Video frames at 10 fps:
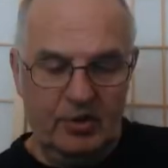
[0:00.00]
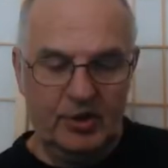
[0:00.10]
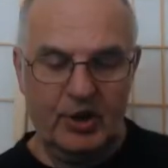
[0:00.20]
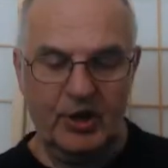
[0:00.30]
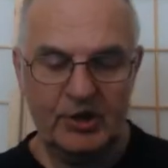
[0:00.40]

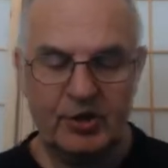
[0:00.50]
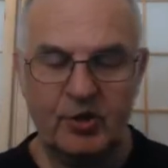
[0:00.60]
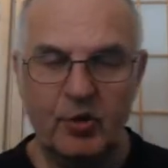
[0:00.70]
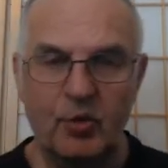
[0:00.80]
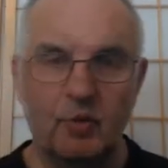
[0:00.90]
So let's
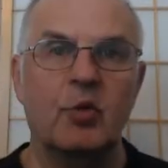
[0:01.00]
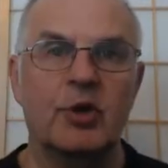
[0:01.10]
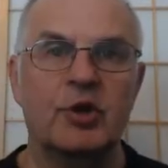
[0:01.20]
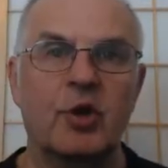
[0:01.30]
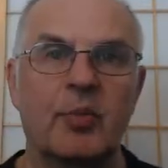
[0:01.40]
call
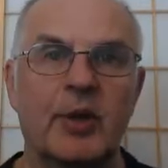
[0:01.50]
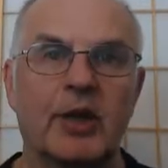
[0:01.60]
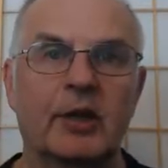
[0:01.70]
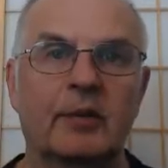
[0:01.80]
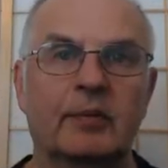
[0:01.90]
this
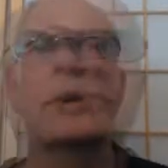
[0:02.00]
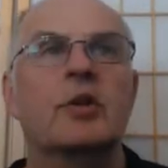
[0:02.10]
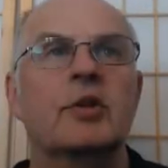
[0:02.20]
copying. So